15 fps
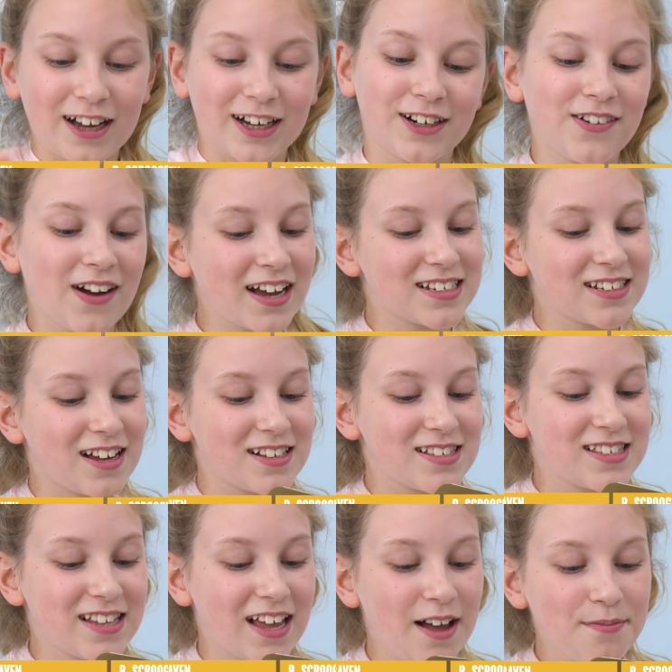Correct
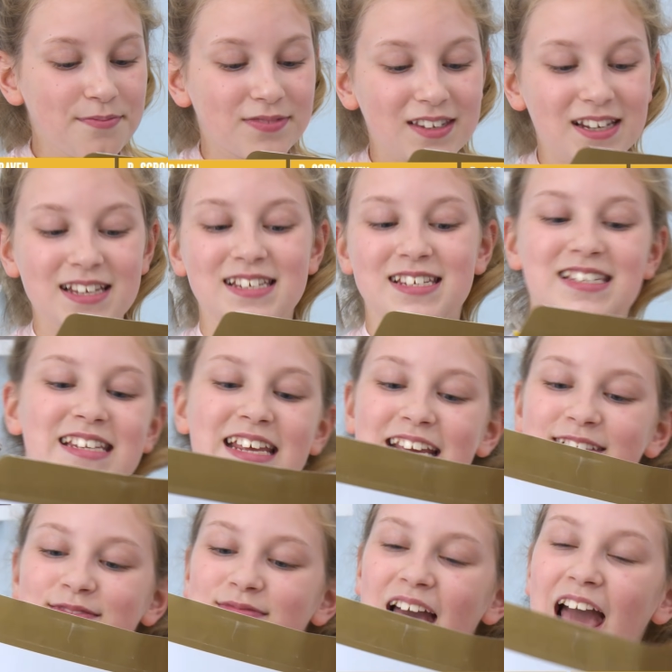answer, C,
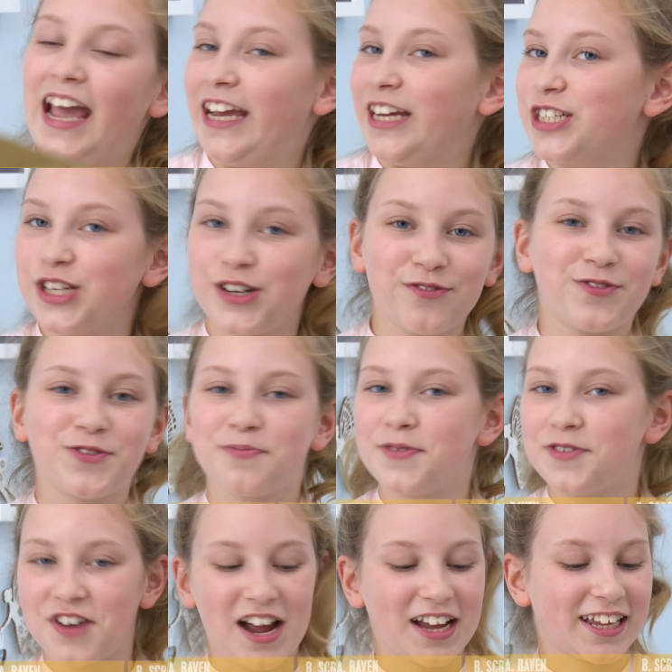Adrien from
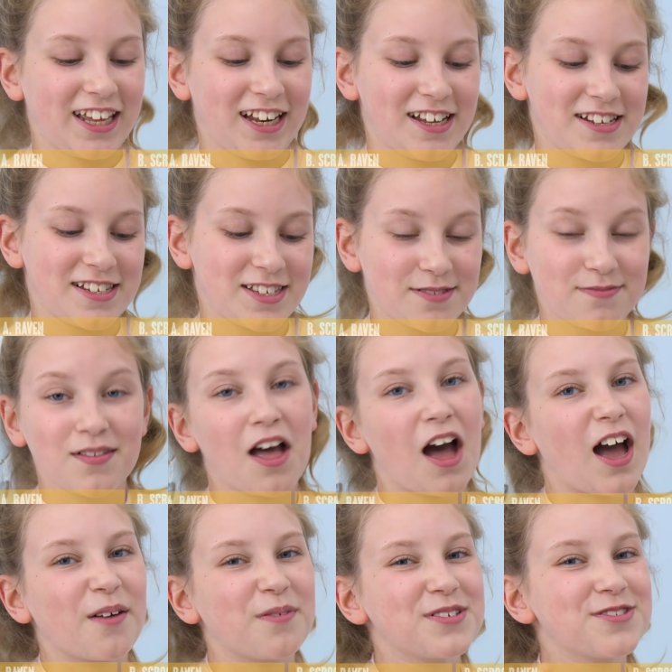Miraculous.
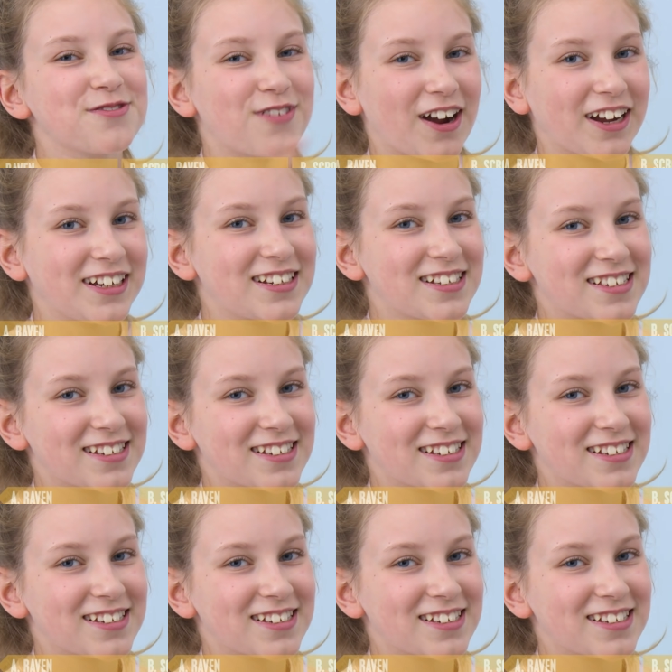I was right.